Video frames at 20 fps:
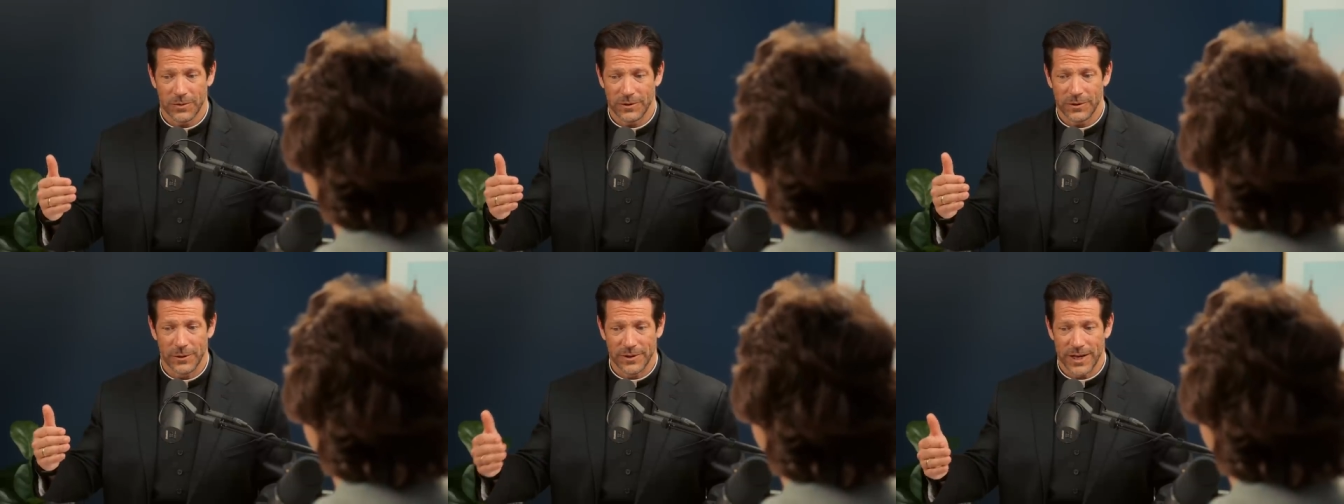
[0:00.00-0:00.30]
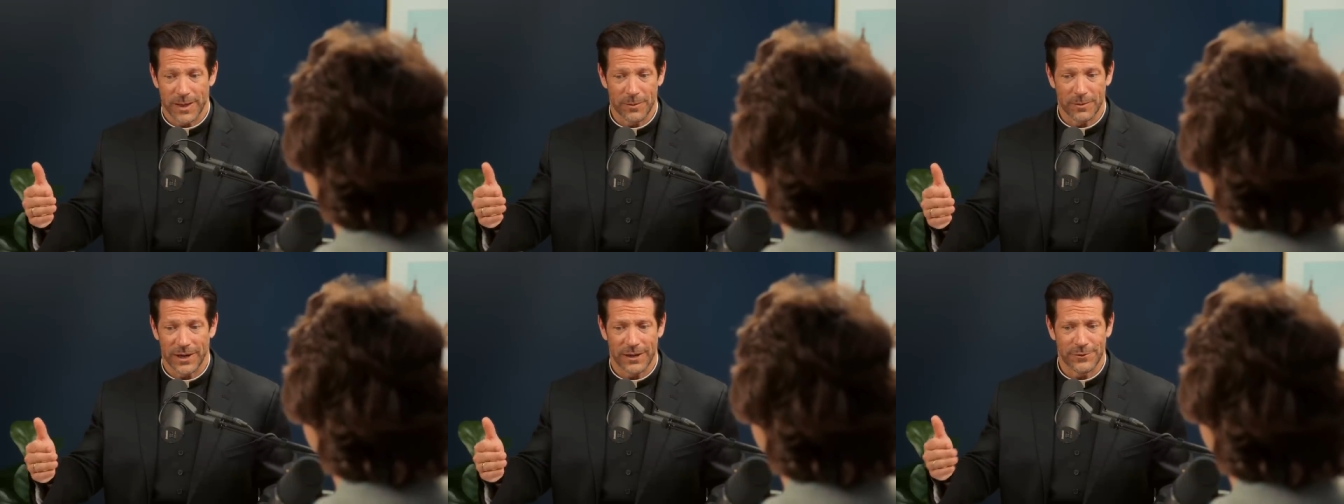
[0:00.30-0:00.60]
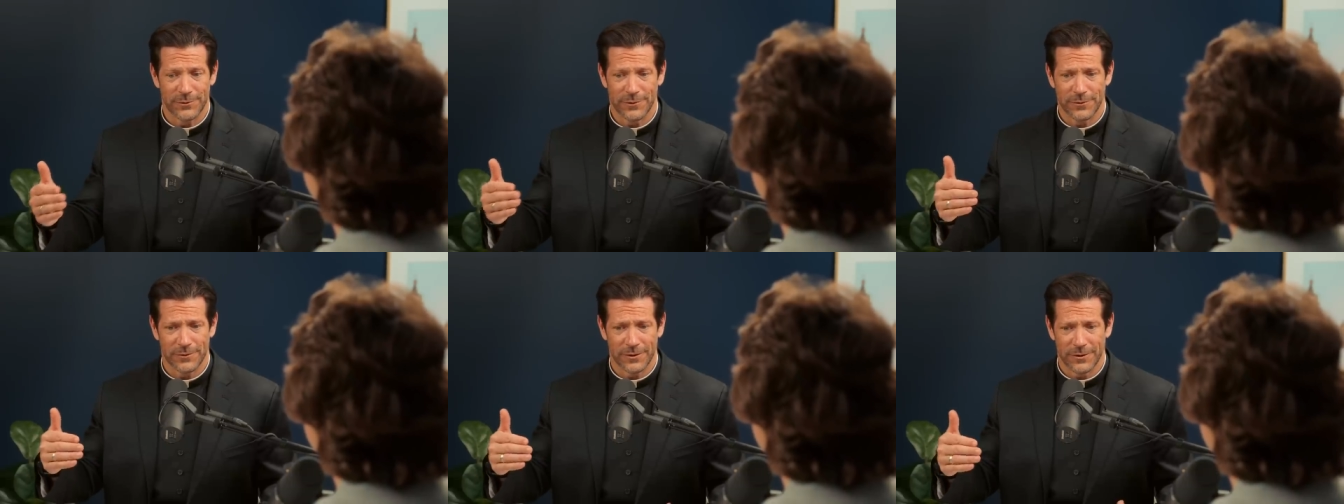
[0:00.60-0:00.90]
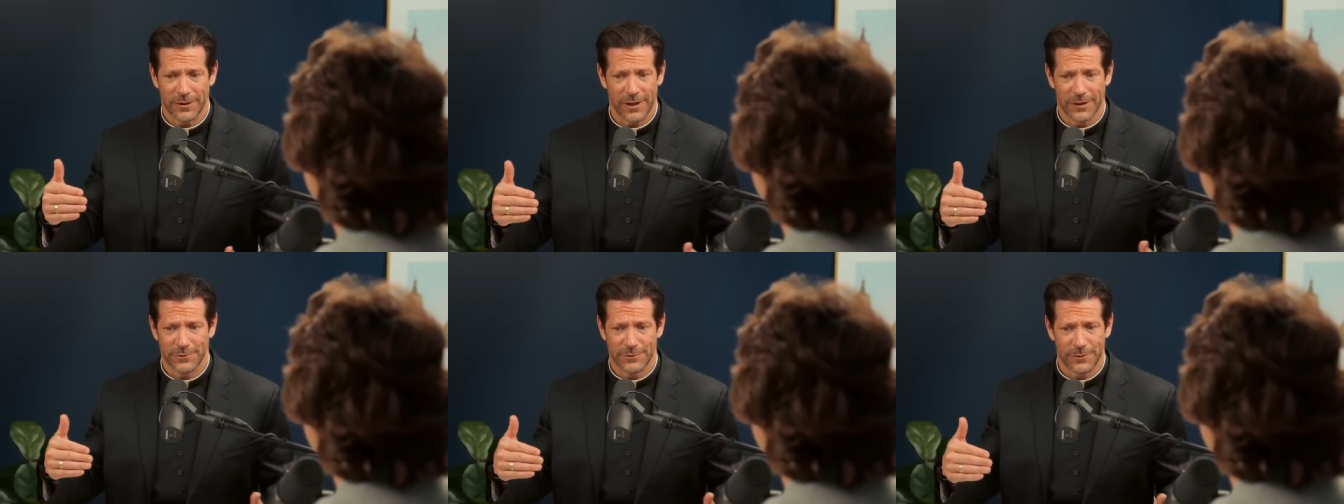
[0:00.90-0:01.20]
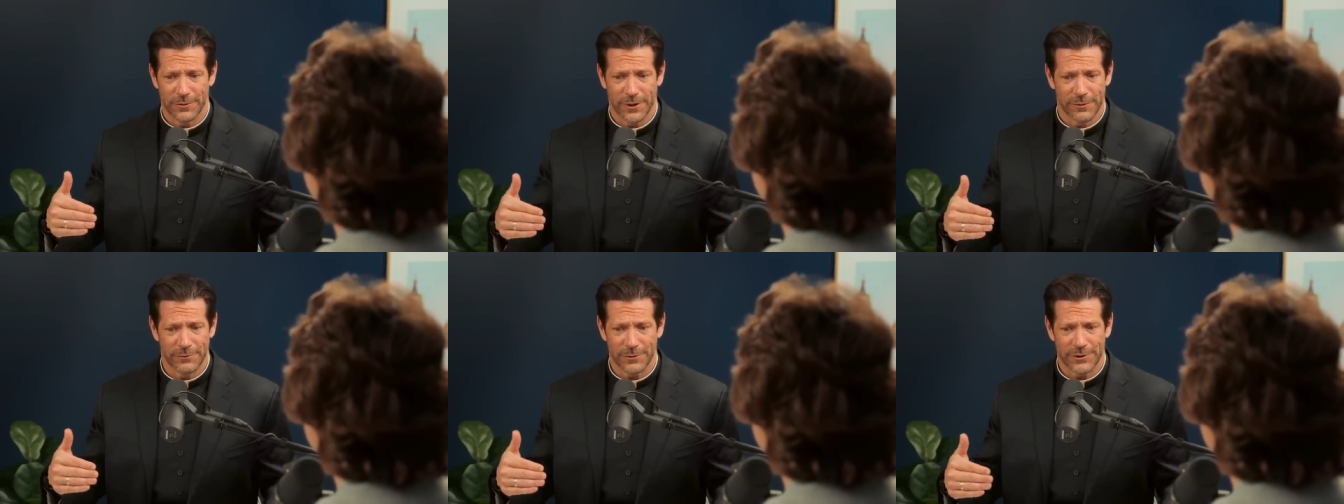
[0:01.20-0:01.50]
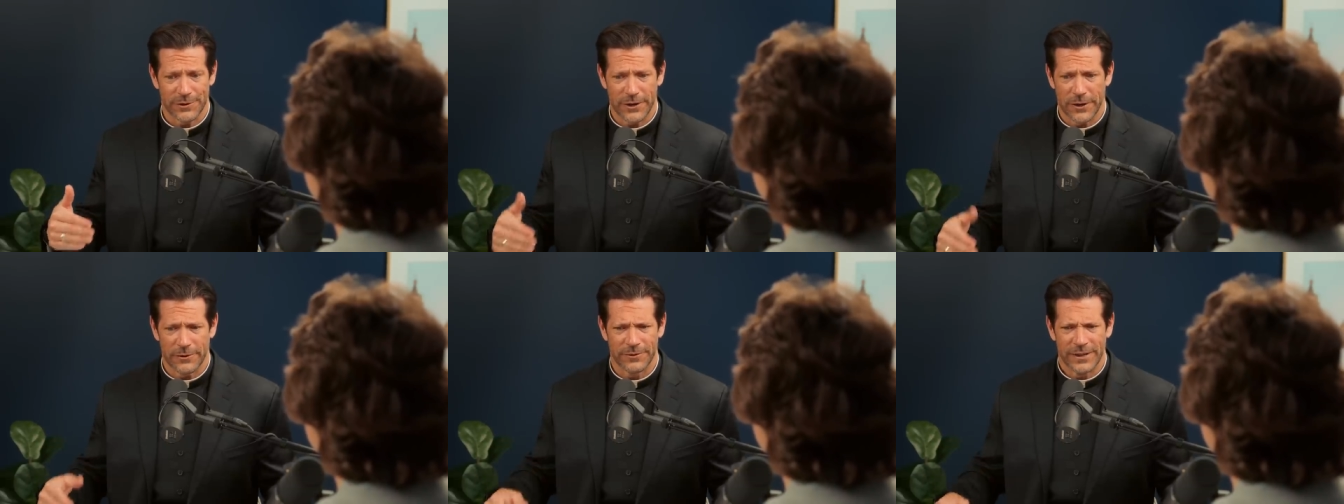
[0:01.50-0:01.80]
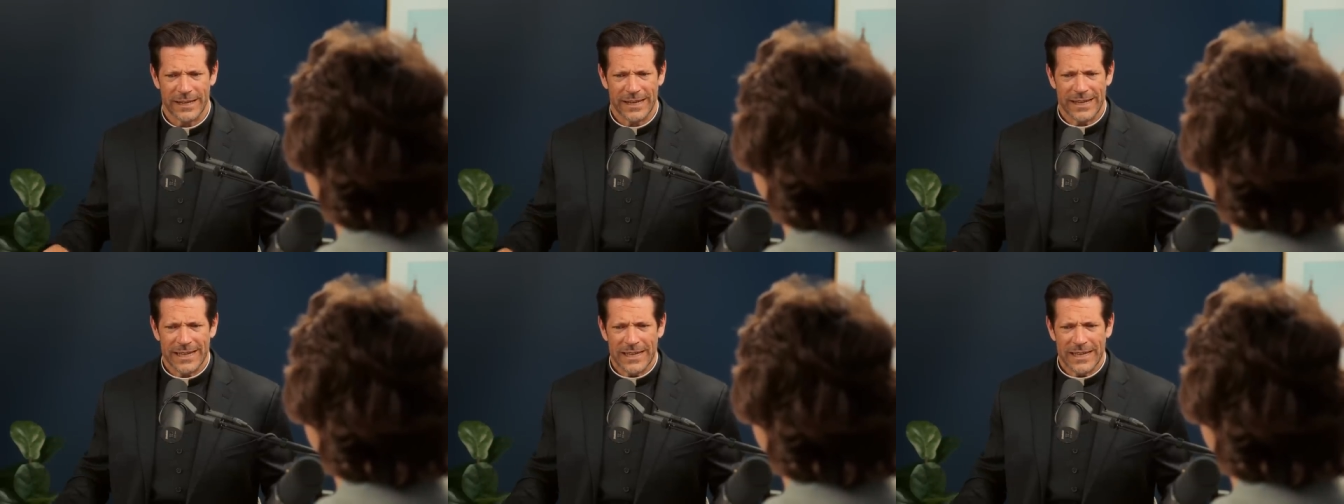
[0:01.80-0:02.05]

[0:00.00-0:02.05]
your neighbor as you as you love yourself.